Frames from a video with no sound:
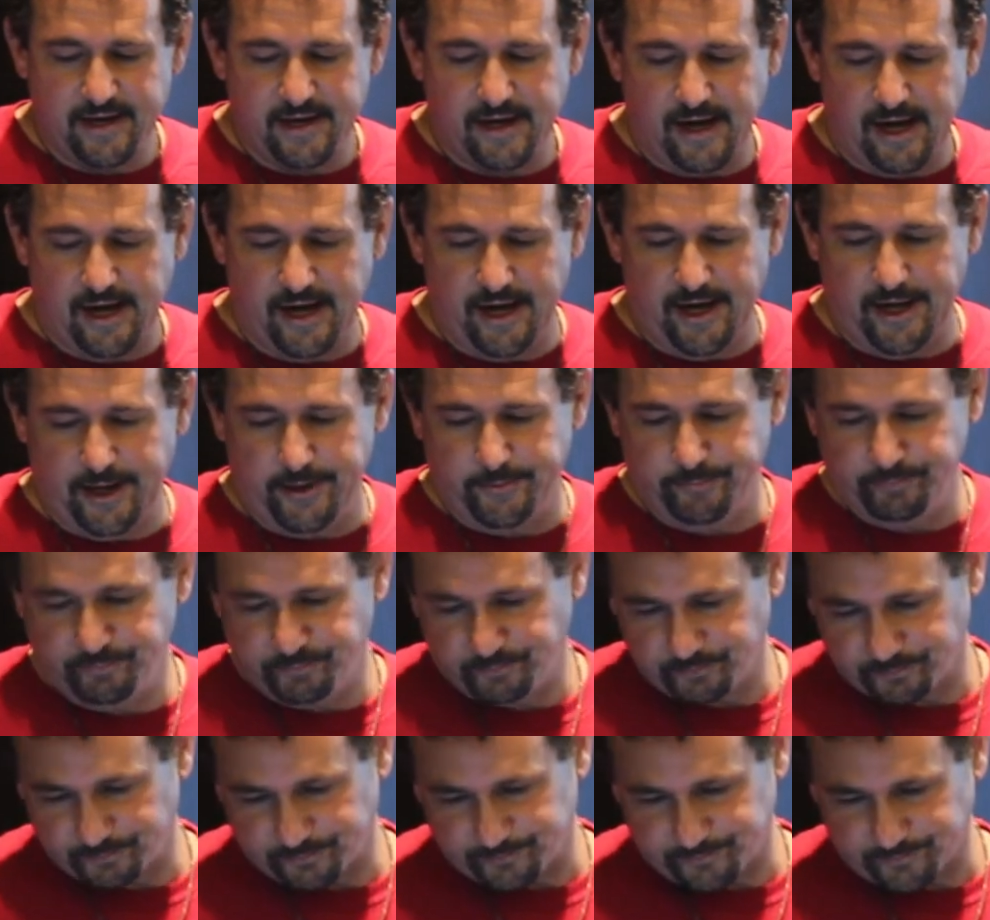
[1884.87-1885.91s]

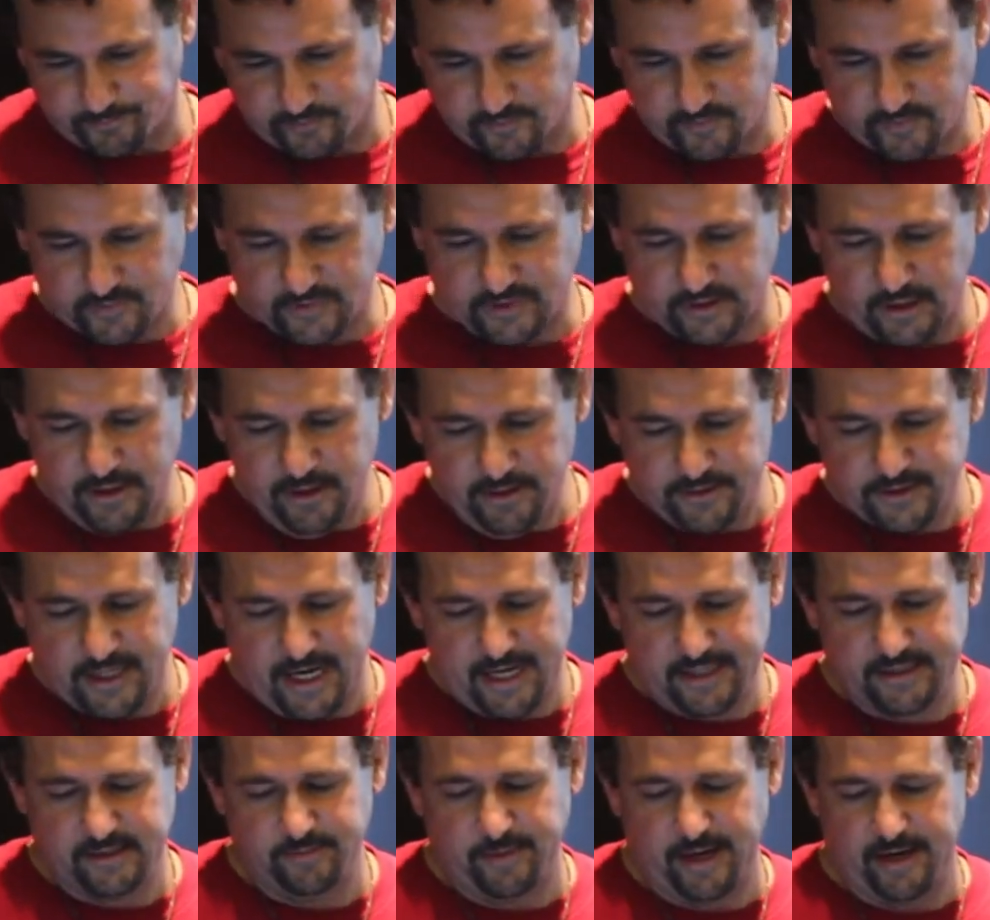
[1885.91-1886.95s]
He
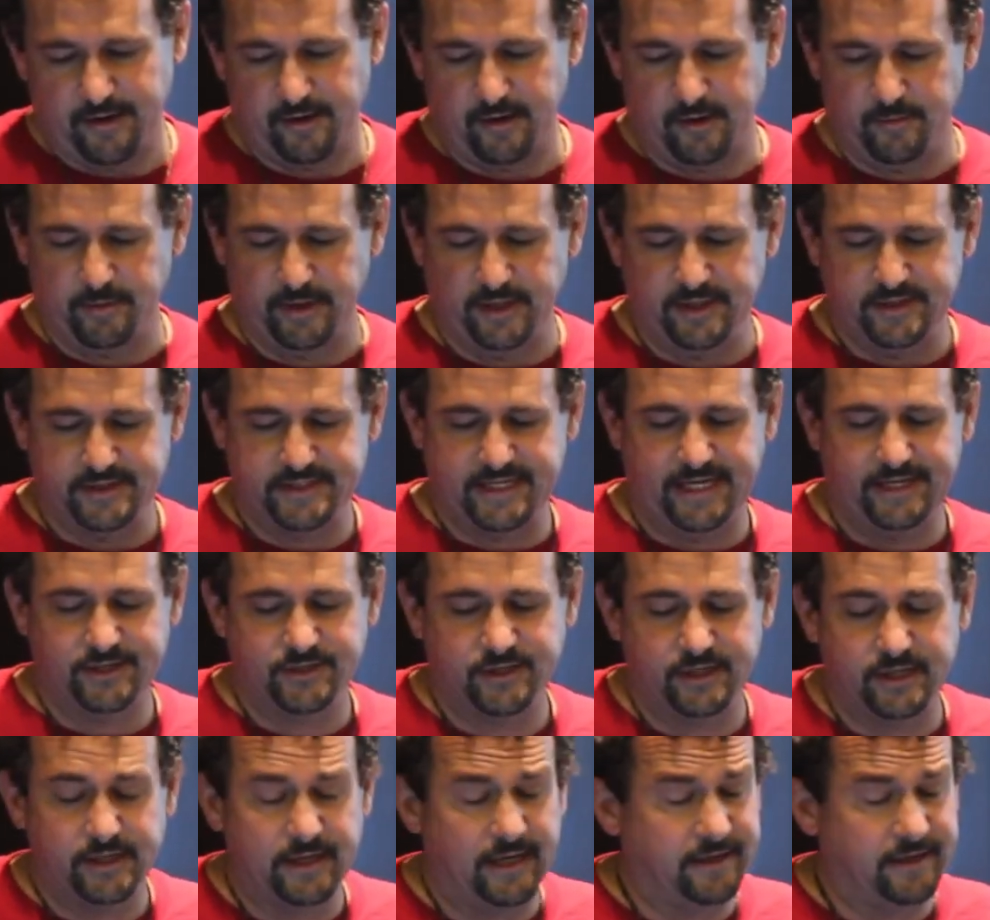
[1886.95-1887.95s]
talked about urbanization.